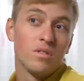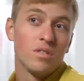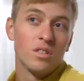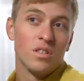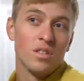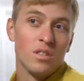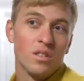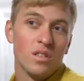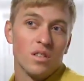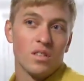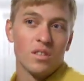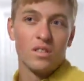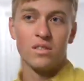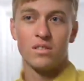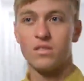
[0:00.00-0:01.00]
you know,
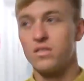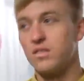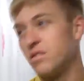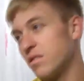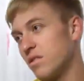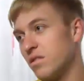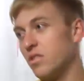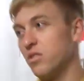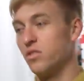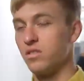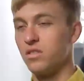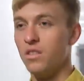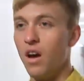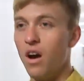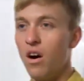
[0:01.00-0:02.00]
like you
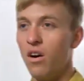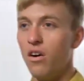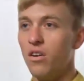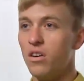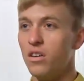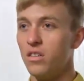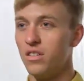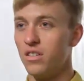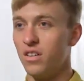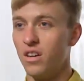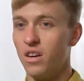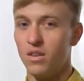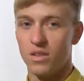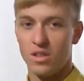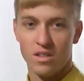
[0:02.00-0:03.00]
just know, you
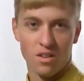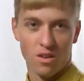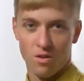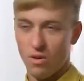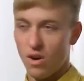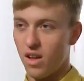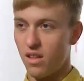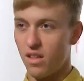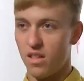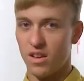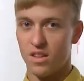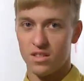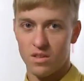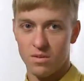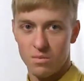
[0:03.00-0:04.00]
know, that it's a great
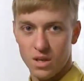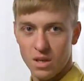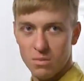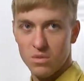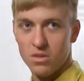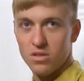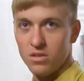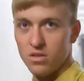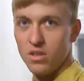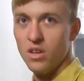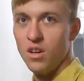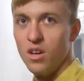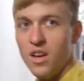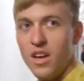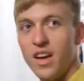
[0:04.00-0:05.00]
thing to be able to.
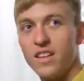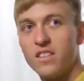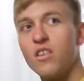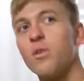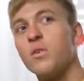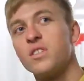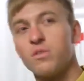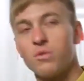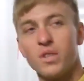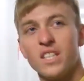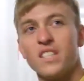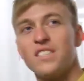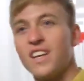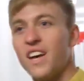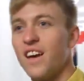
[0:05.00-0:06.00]
It's always a
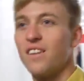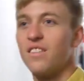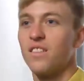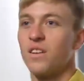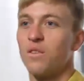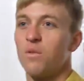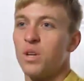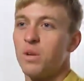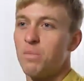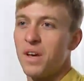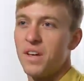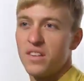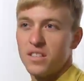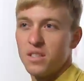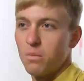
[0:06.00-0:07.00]
really sad thing when a
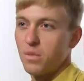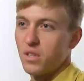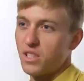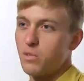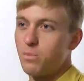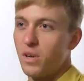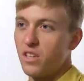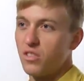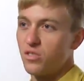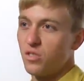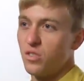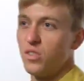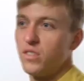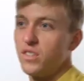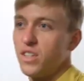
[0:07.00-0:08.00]
band does something
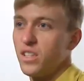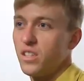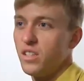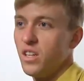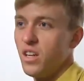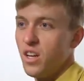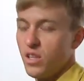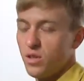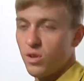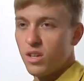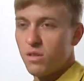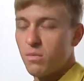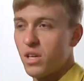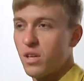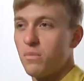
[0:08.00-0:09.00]
special and then try
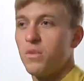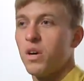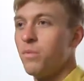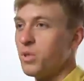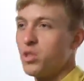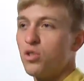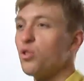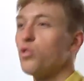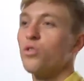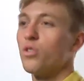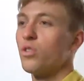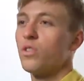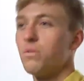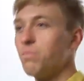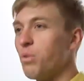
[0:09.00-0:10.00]
to make a
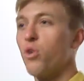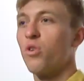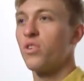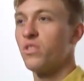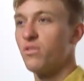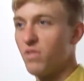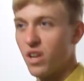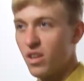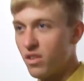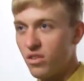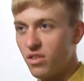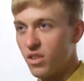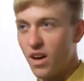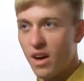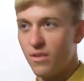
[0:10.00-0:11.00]
mature, important
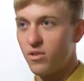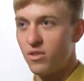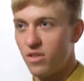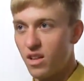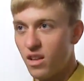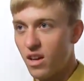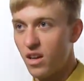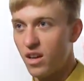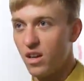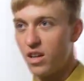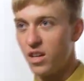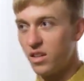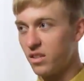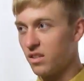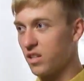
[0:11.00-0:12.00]
record after that
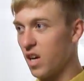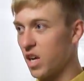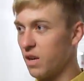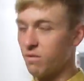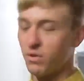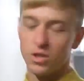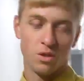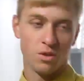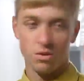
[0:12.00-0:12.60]
and kind of